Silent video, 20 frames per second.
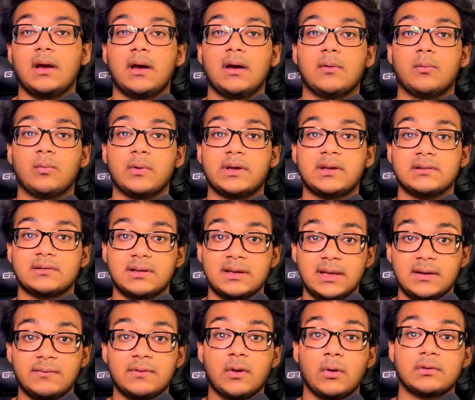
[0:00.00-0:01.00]
We can see,
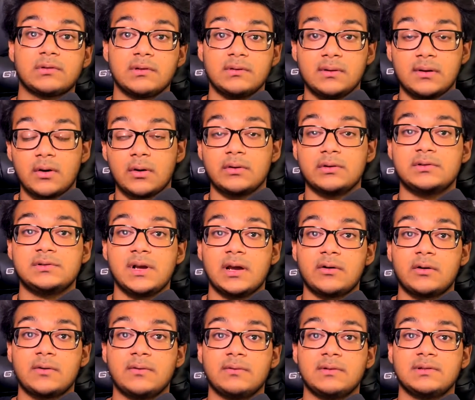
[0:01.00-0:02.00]
even though it's a
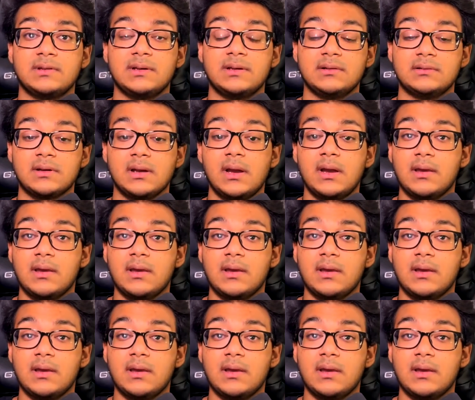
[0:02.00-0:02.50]
neurodegenerative disease,